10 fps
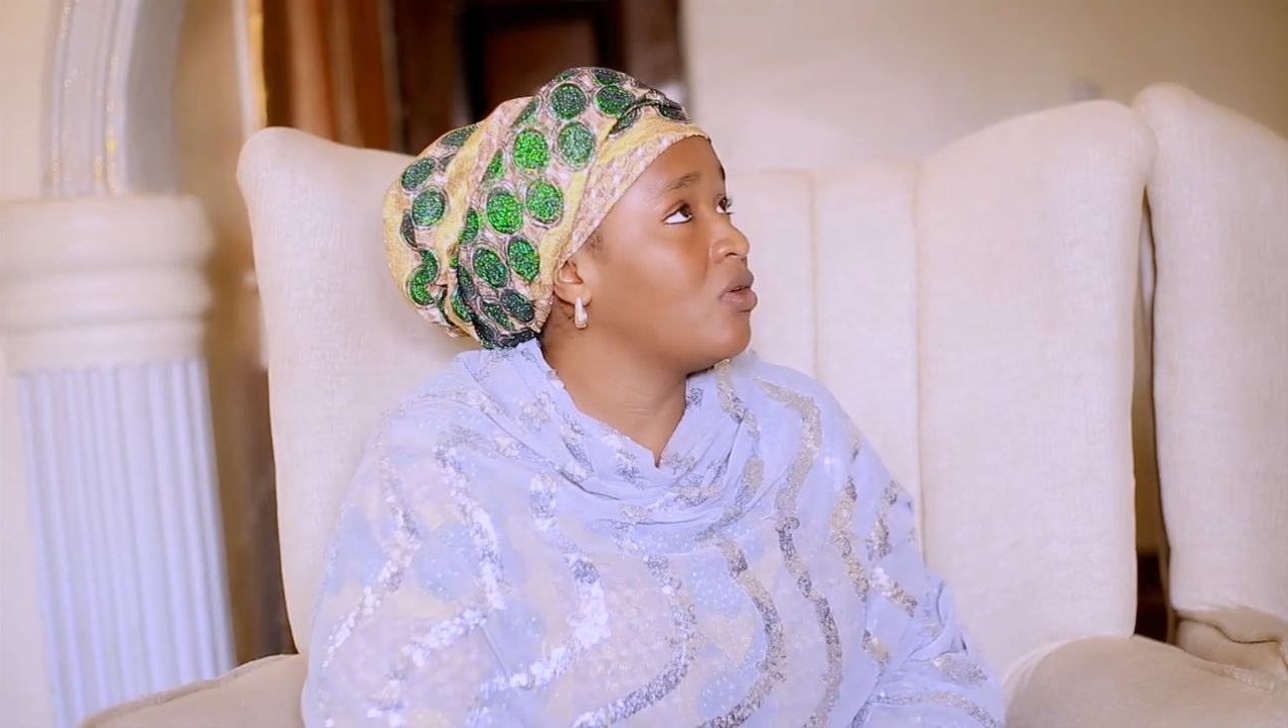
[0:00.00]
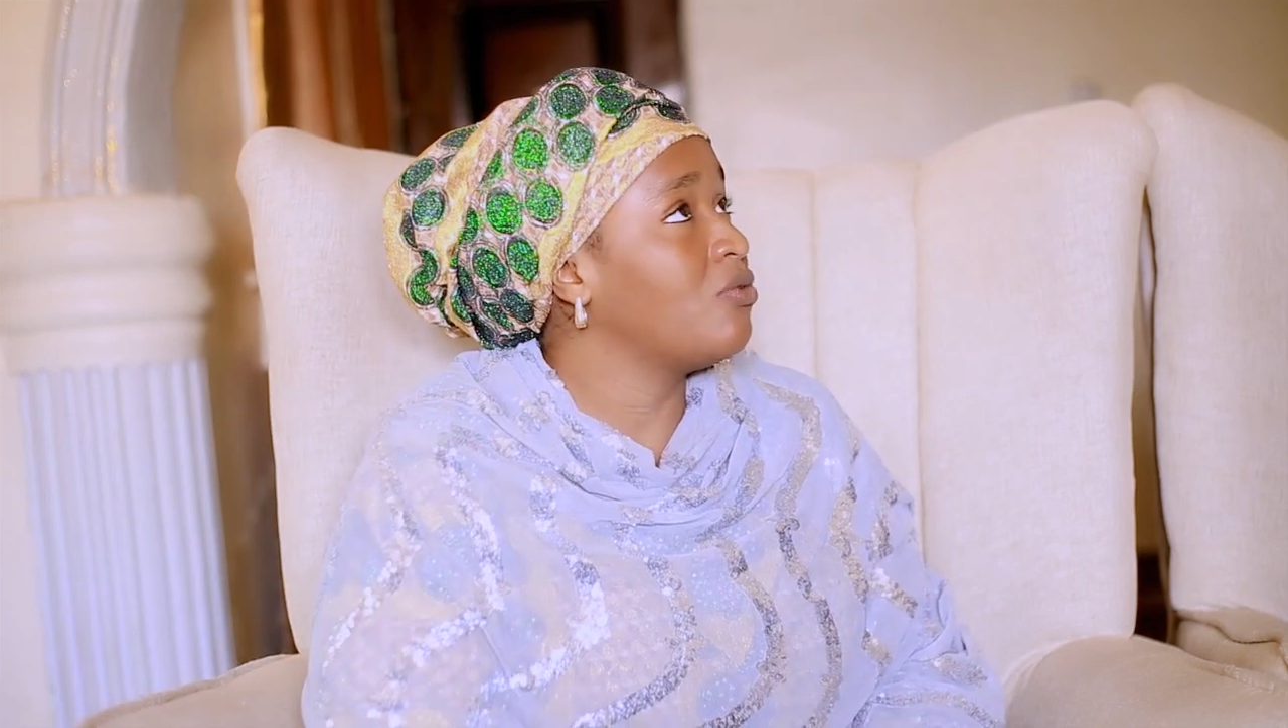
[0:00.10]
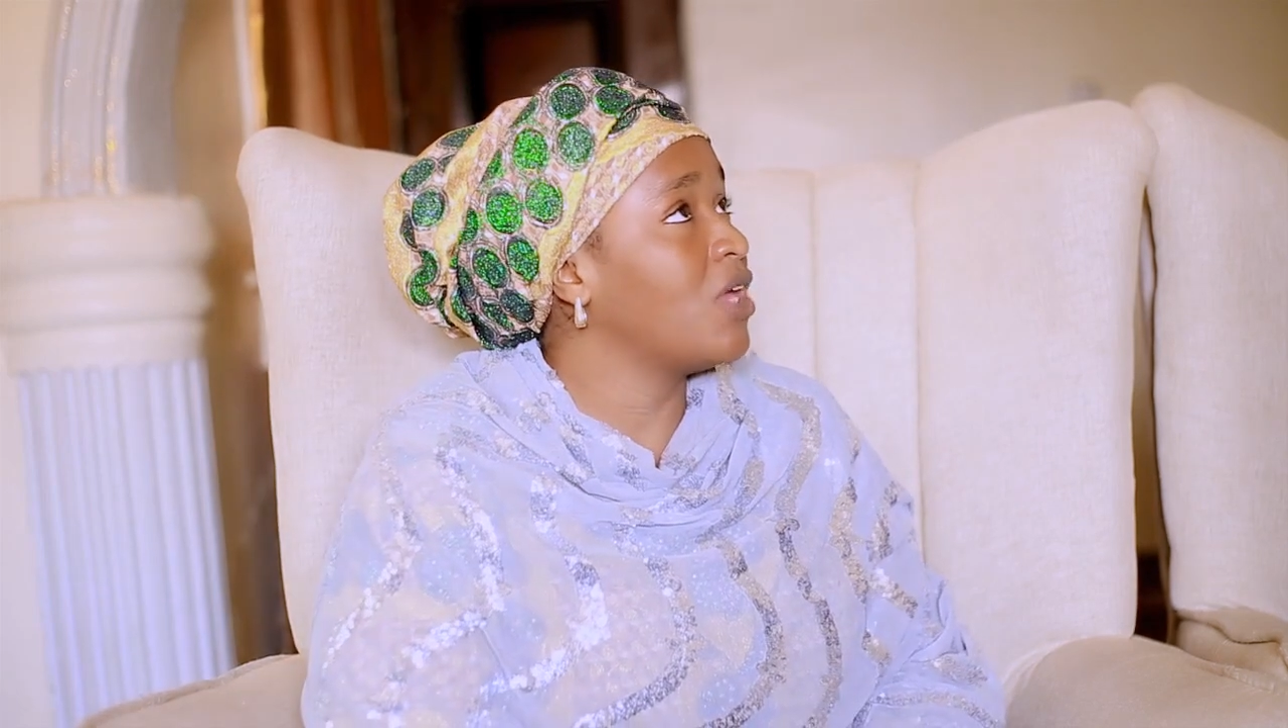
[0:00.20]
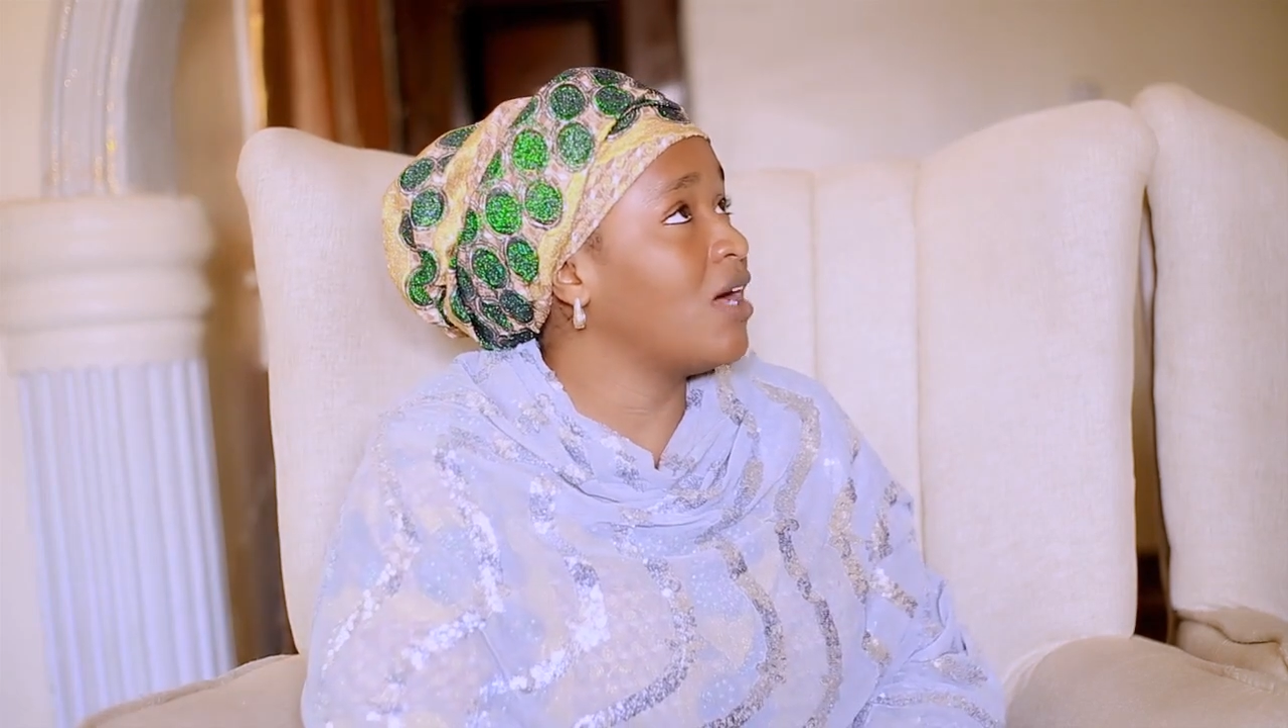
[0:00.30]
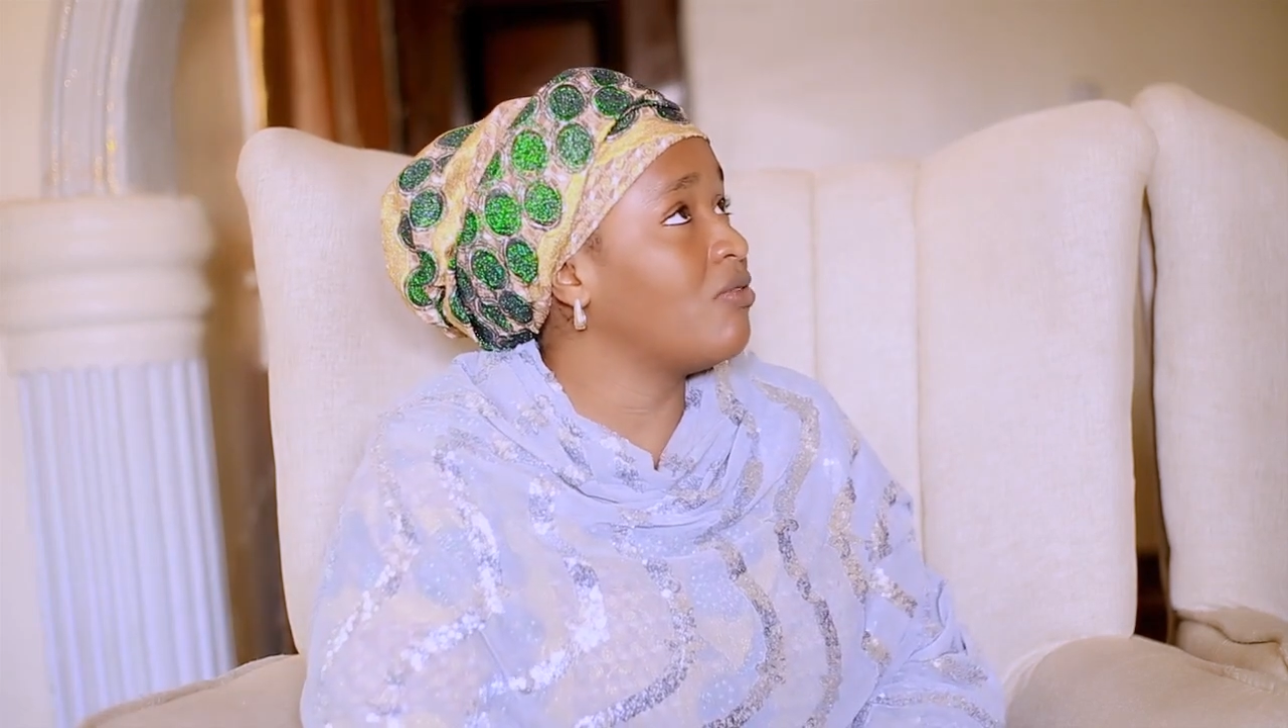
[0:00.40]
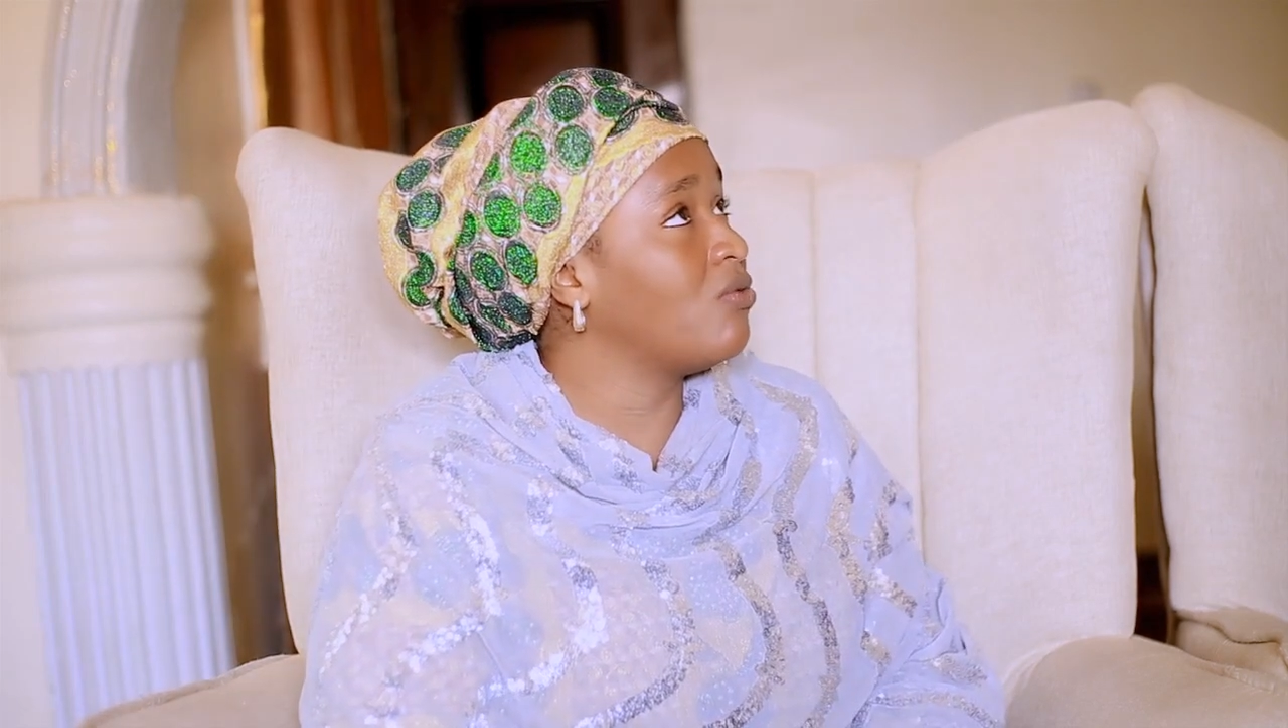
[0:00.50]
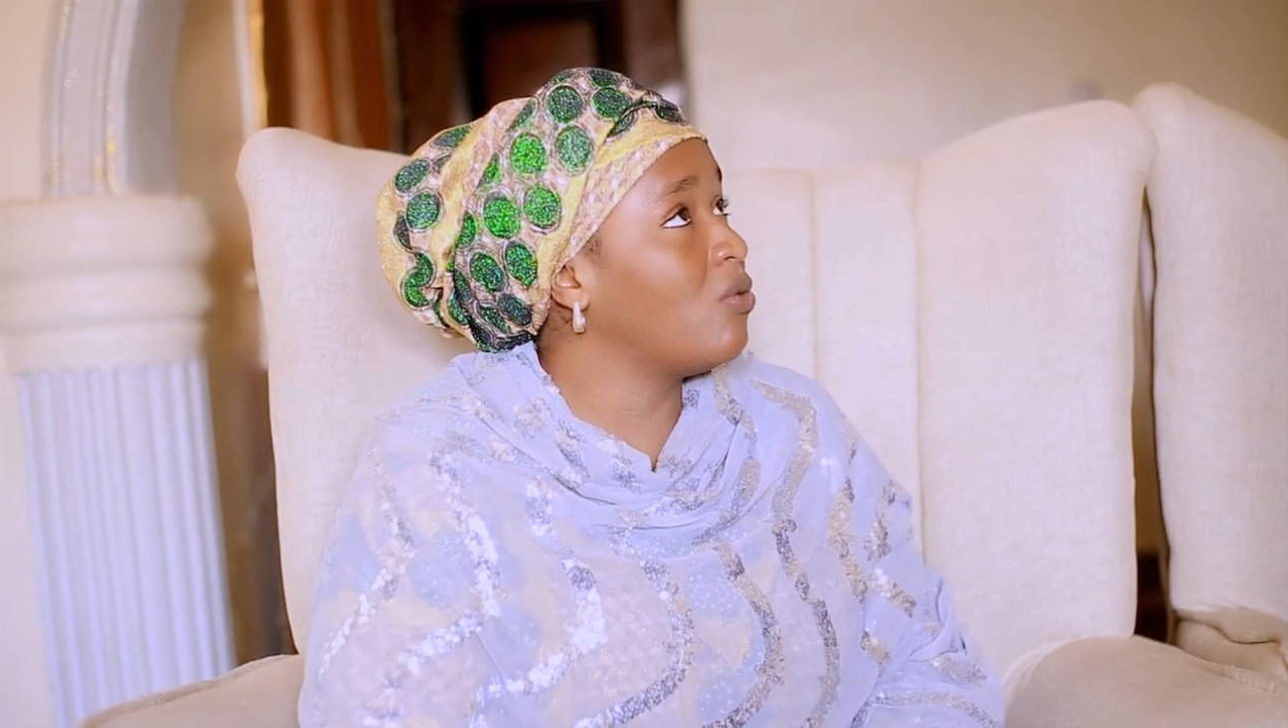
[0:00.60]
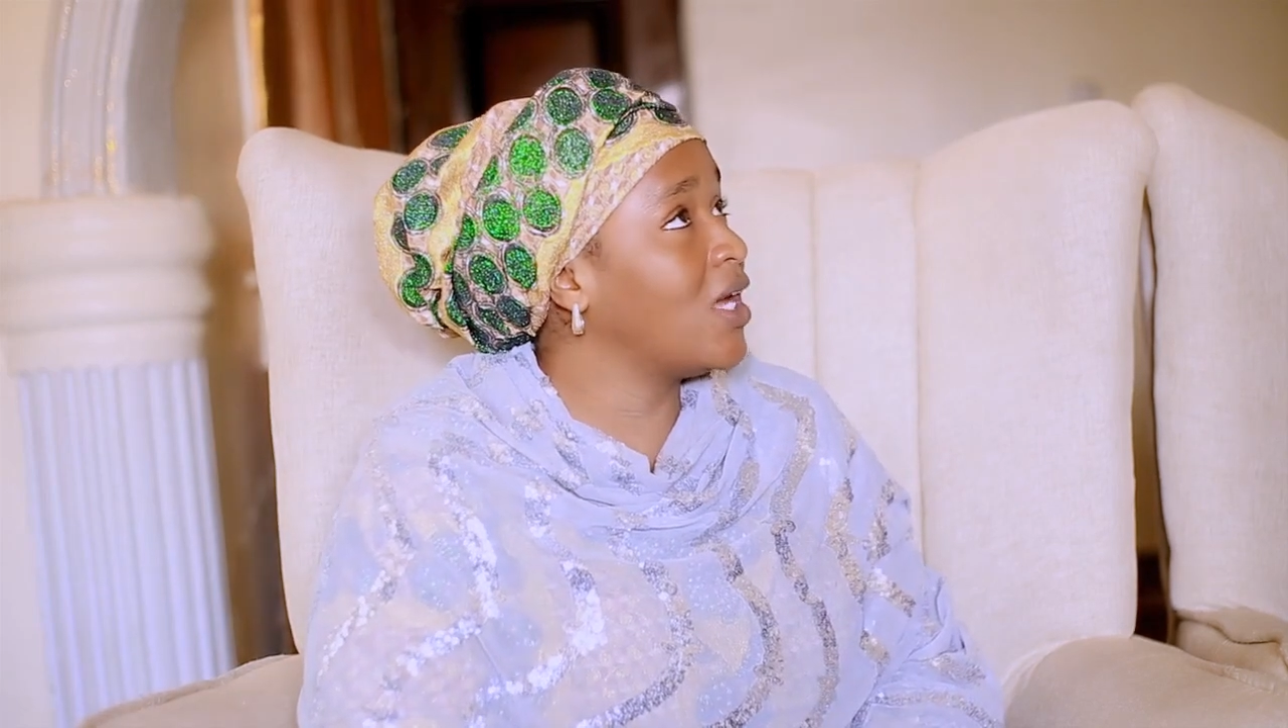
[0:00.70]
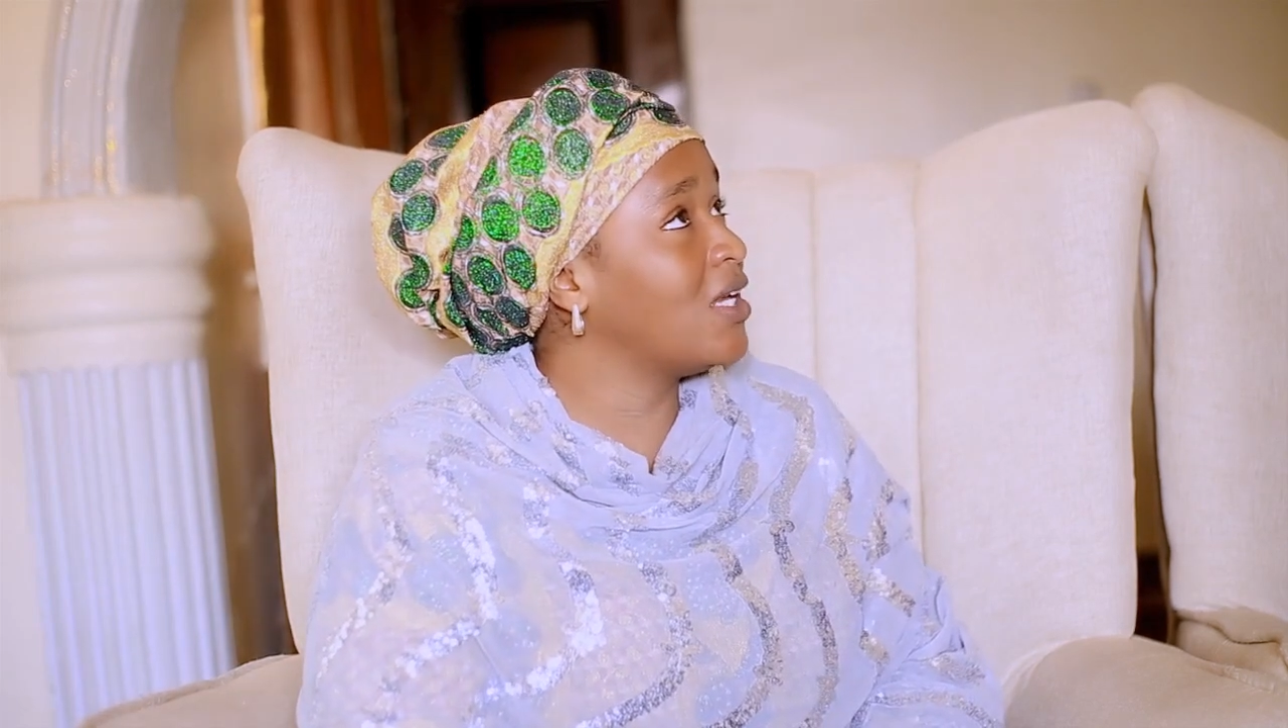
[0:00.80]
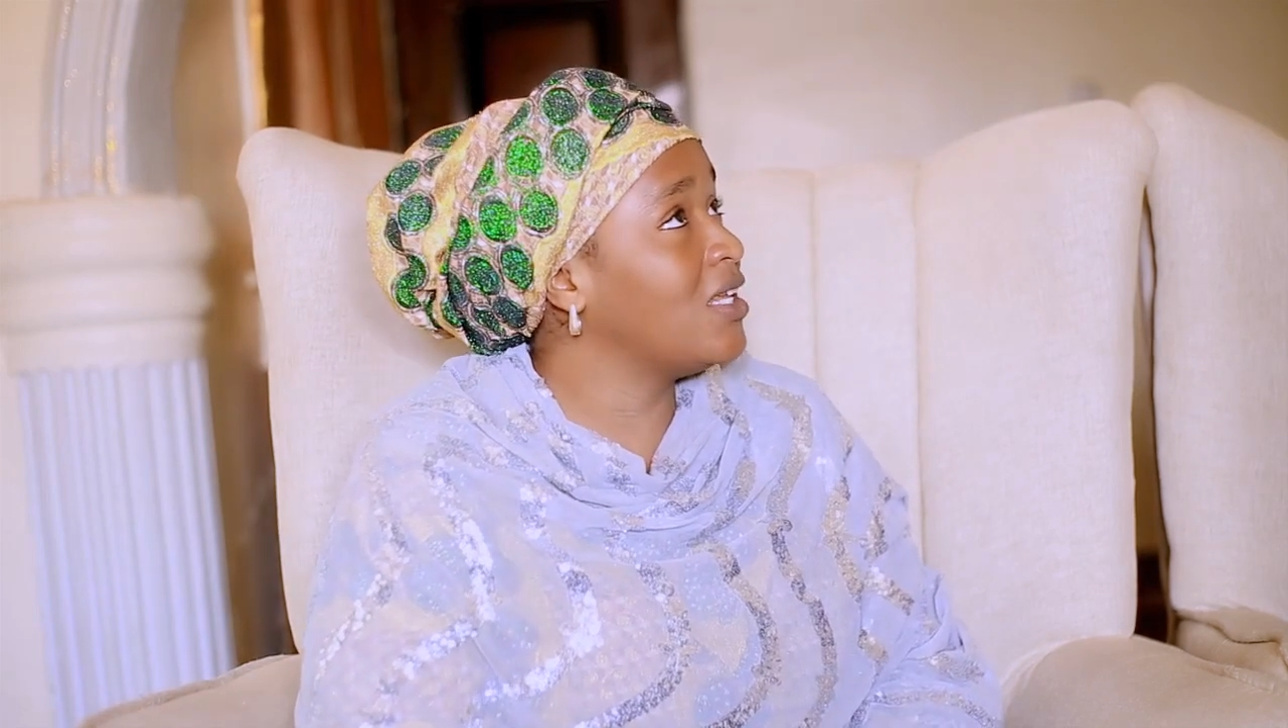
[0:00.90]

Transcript: We have one